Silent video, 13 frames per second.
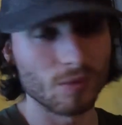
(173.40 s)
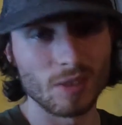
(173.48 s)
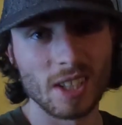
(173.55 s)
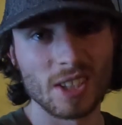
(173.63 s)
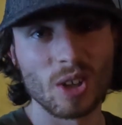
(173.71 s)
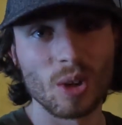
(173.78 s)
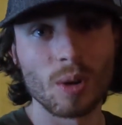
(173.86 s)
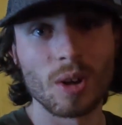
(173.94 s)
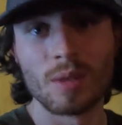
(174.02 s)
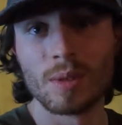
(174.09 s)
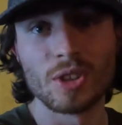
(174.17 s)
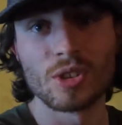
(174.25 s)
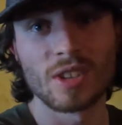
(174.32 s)
don't really know
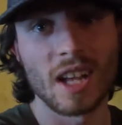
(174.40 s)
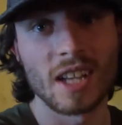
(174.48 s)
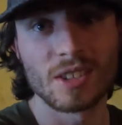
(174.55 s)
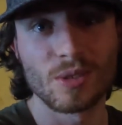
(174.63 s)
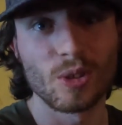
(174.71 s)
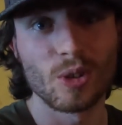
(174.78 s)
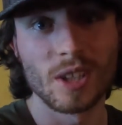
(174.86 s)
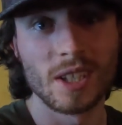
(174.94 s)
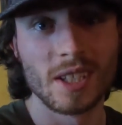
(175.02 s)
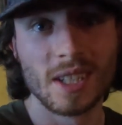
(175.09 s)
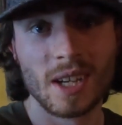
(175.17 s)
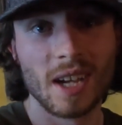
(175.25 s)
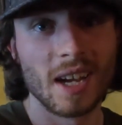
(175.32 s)
what. We just asked for it
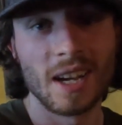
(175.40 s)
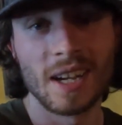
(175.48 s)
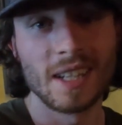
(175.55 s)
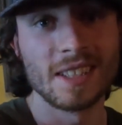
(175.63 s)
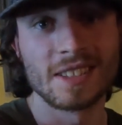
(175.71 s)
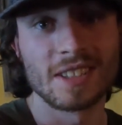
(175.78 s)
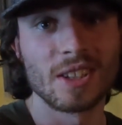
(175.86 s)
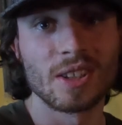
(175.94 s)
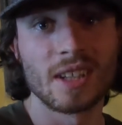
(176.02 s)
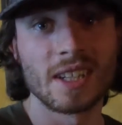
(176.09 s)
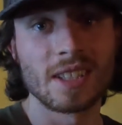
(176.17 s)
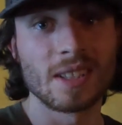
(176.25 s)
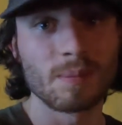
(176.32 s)
instead
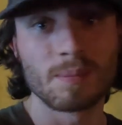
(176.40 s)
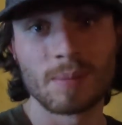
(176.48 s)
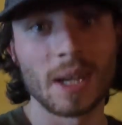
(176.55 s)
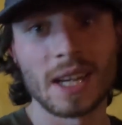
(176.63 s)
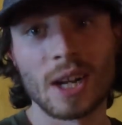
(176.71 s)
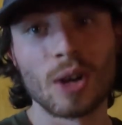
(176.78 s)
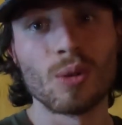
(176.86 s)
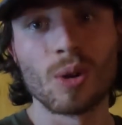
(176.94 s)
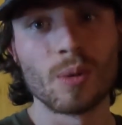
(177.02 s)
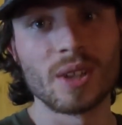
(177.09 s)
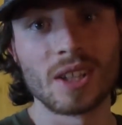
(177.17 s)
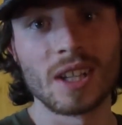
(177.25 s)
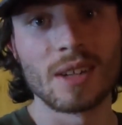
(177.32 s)
of like picking out
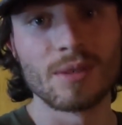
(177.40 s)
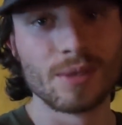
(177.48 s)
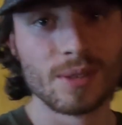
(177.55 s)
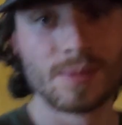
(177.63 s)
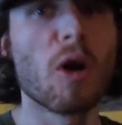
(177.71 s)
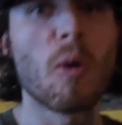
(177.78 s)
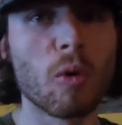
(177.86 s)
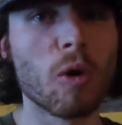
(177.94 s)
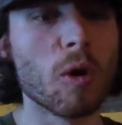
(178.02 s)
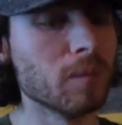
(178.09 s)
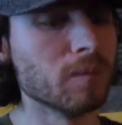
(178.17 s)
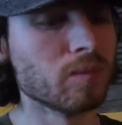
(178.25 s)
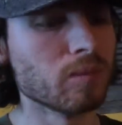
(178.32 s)
what we could have. So
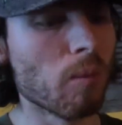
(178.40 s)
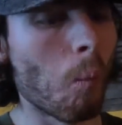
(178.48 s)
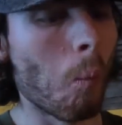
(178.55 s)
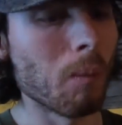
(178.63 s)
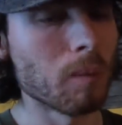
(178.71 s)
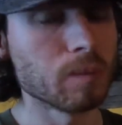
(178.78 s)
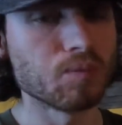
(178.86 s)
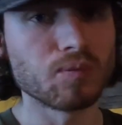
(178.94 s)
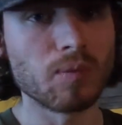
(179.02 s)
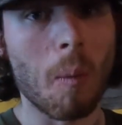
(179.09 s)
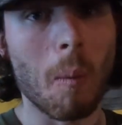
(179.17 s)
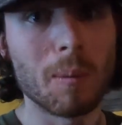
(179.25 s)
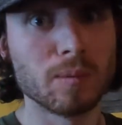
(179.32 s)
good.
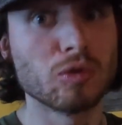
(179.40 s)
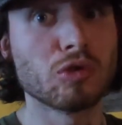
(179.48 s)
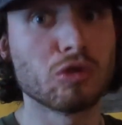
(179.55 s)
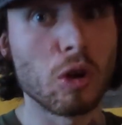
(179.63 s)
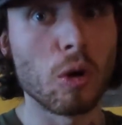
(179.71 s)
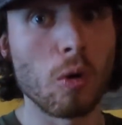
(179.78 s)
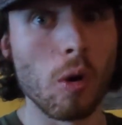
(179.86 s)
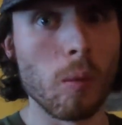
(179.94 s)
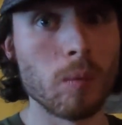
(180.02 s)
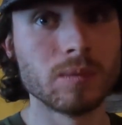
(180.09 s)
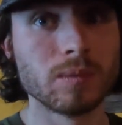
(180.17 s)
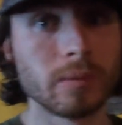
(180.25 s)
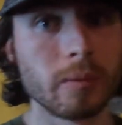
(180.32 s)
So good.